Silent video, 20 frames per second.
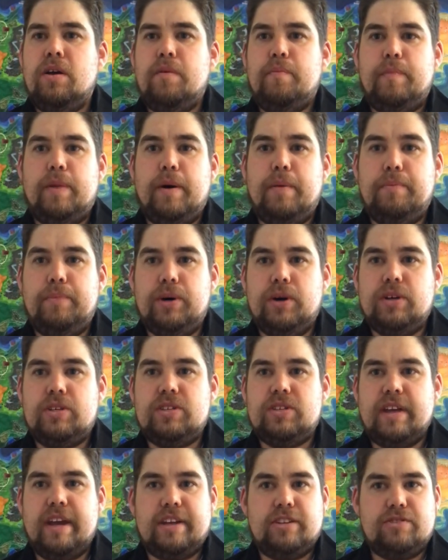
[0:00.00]
But
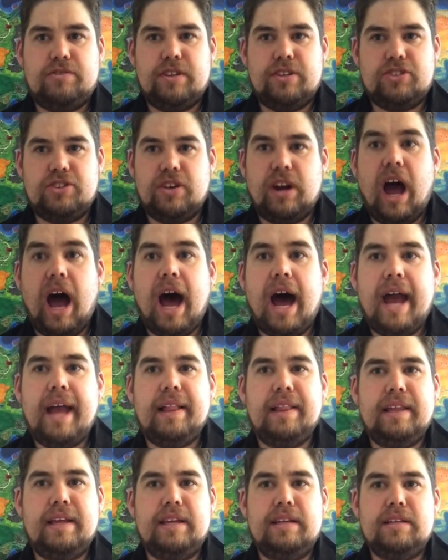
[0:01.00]
books like Treasure
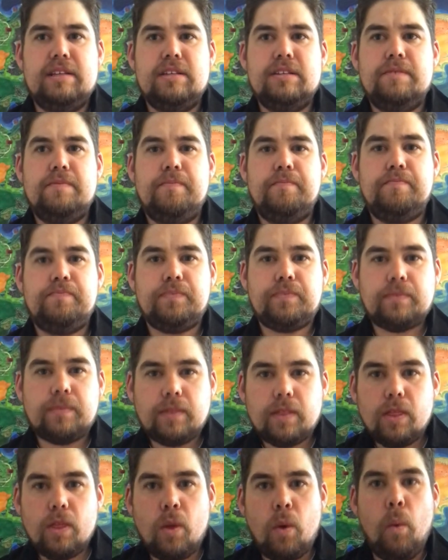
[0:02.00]
Island,
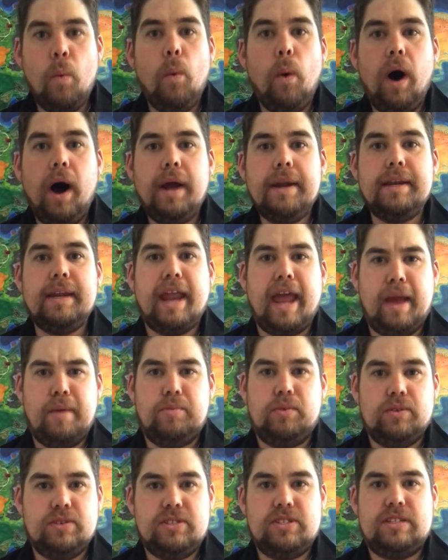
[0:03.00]
one name
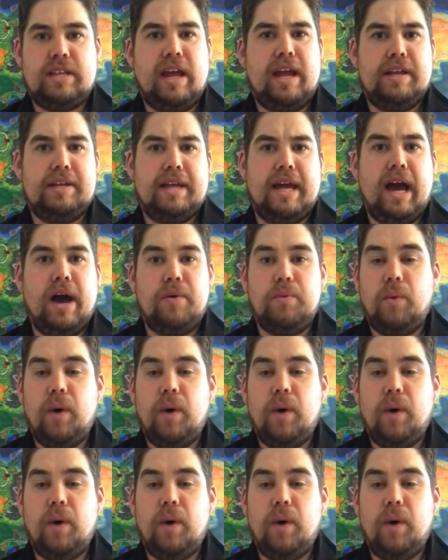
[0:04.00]
will stand out.